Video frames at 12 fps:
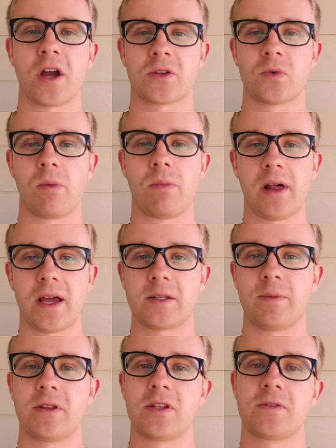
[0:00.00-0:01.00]
guys were
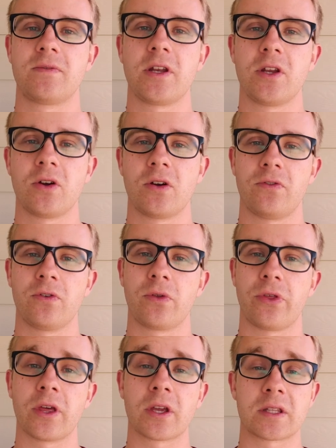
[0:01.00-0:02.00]
blessed by this video, if you
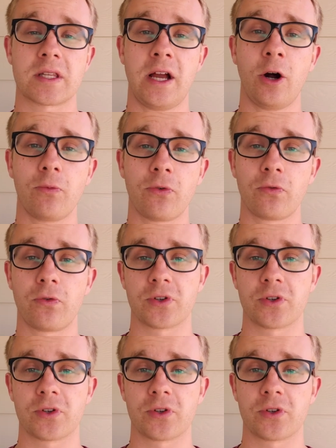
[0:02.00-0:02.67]
think it's helpful